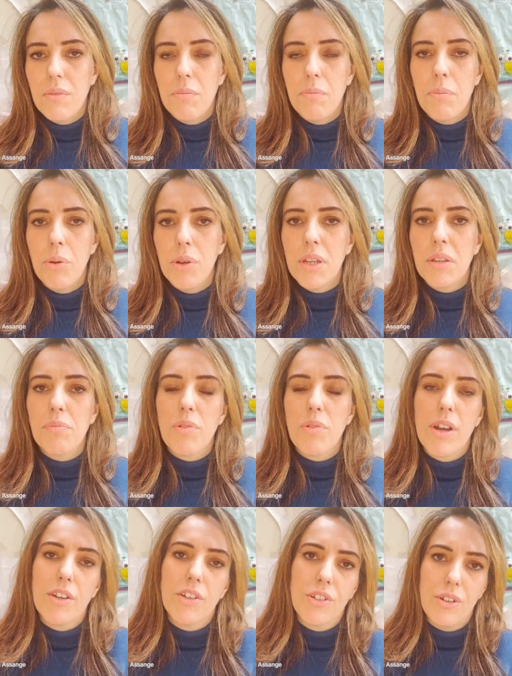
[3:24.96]
putting
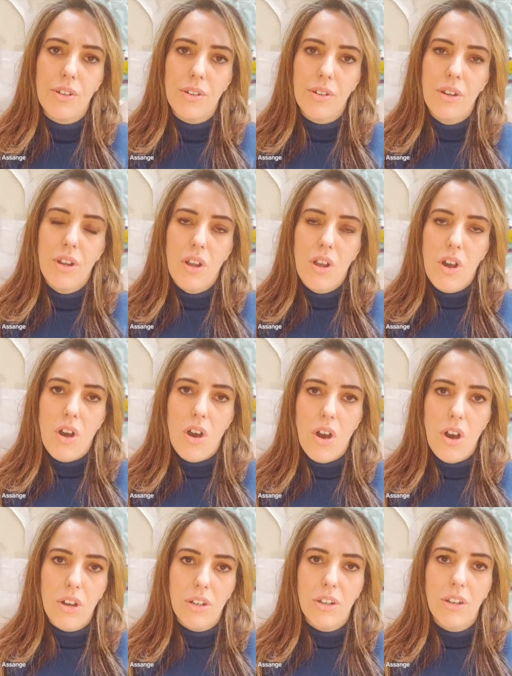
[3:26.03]
pressure
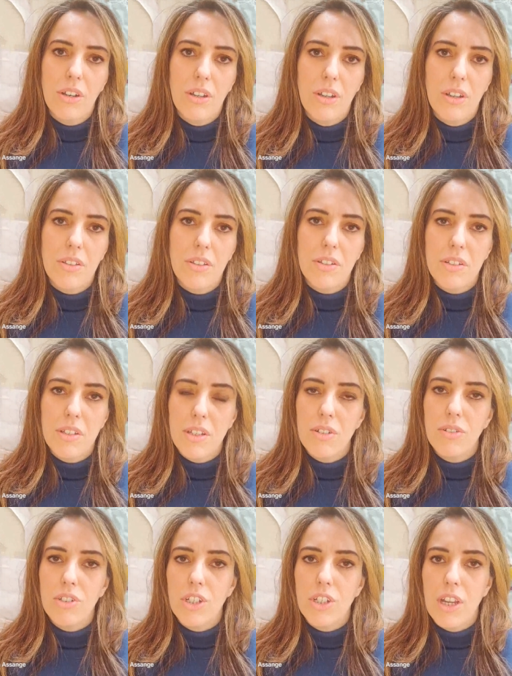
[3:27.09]
on the
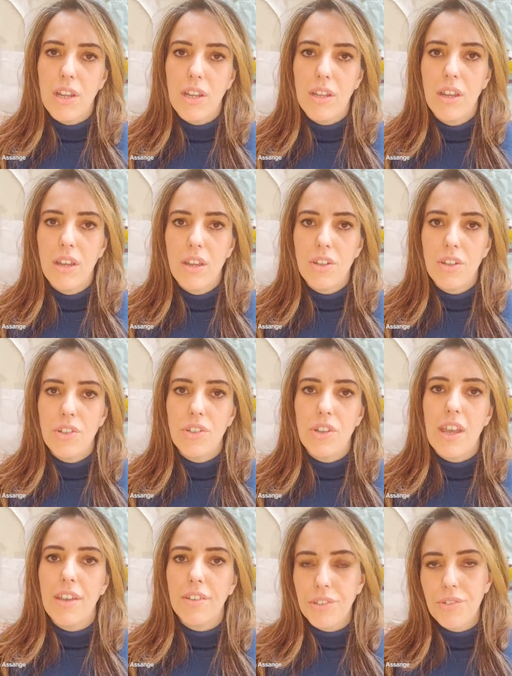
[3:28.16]
DOJ
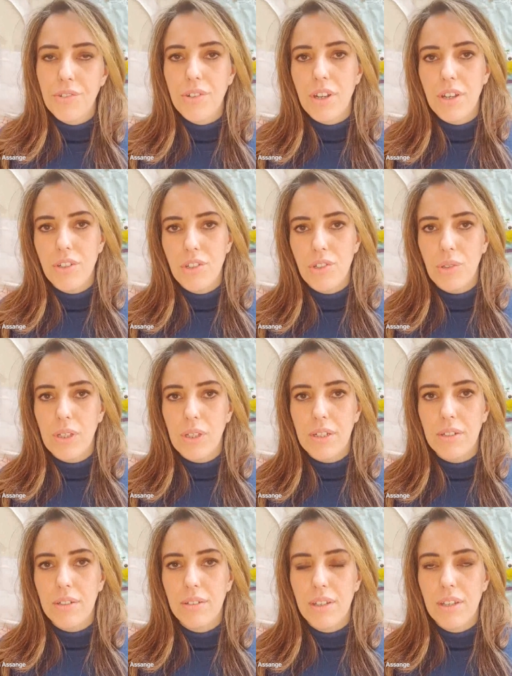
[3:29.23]
to extradite Julian.
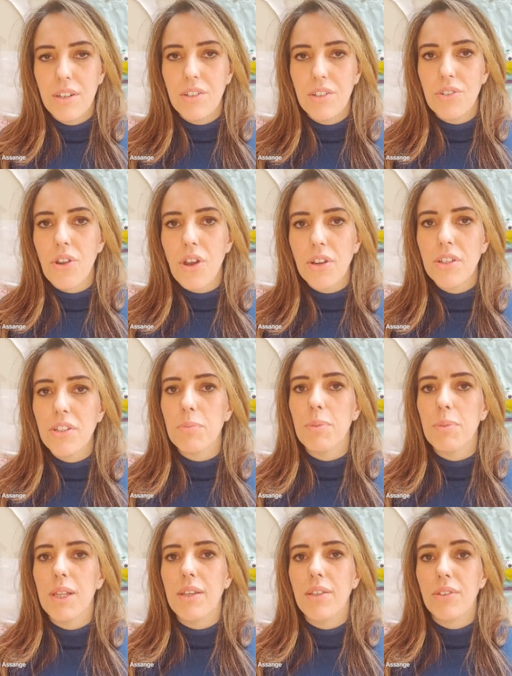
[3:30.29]
It is not his
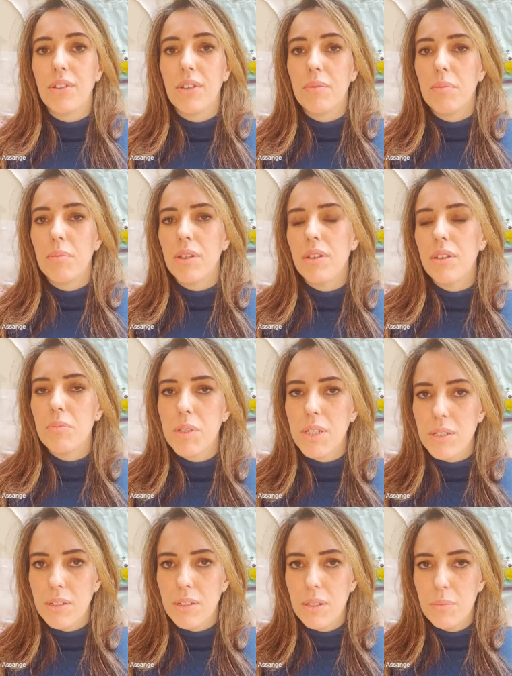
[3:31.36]
place, but he
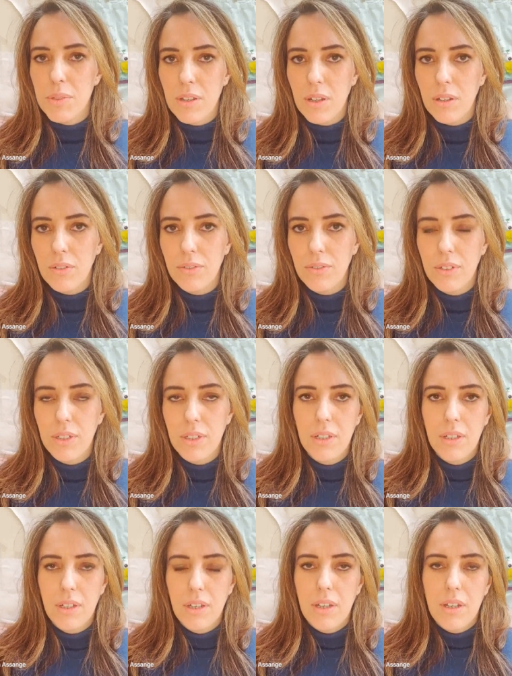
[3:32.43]
admits it himself.
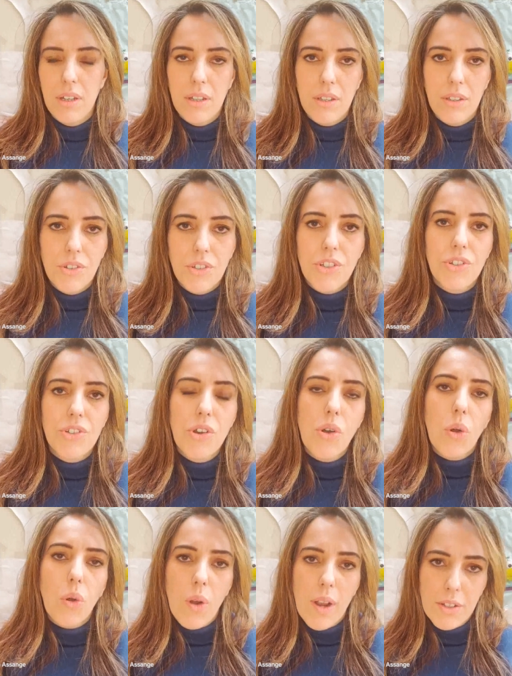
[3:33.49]
There's just no
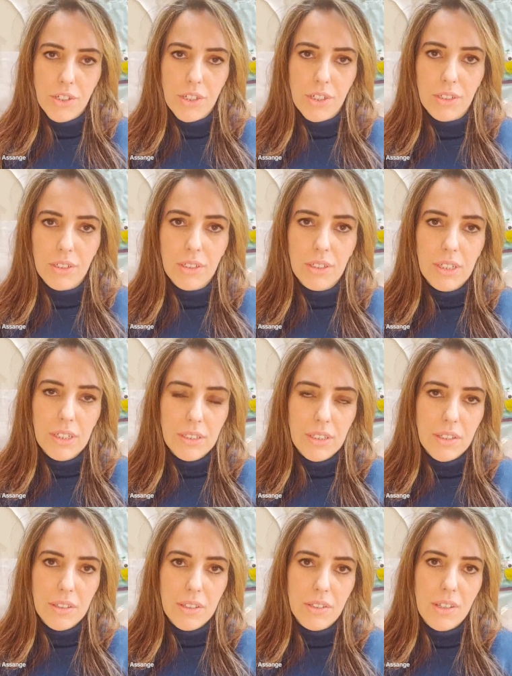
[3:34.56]
question
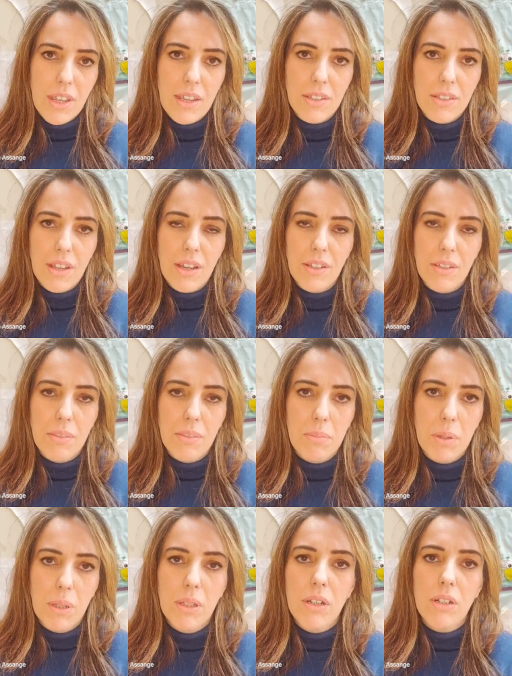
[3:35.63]
that this case has
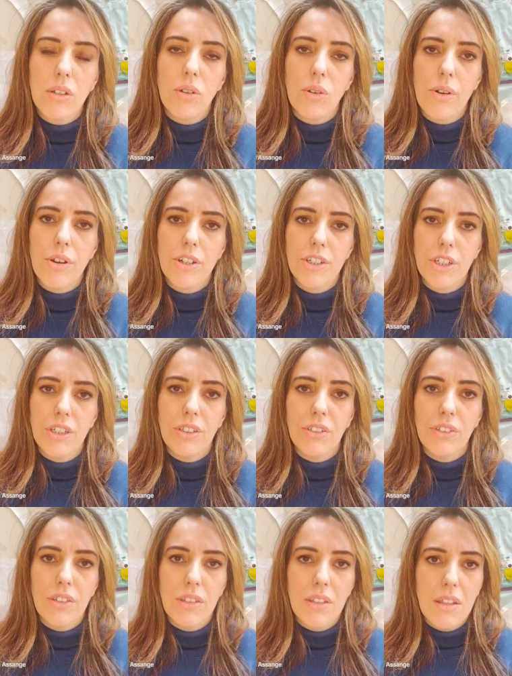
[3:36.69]
political
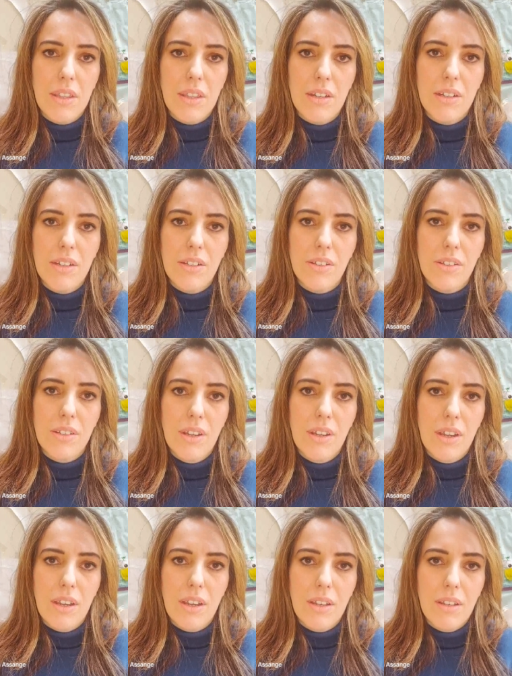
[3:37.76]
origins, that it is
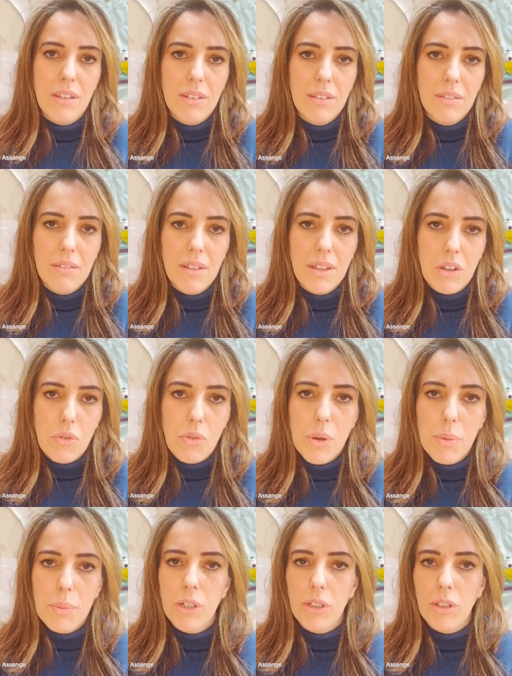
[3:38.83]
a
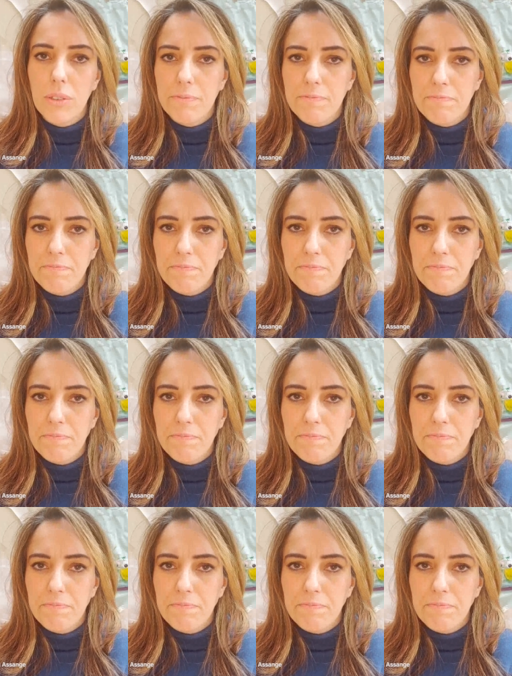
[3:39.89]
criminal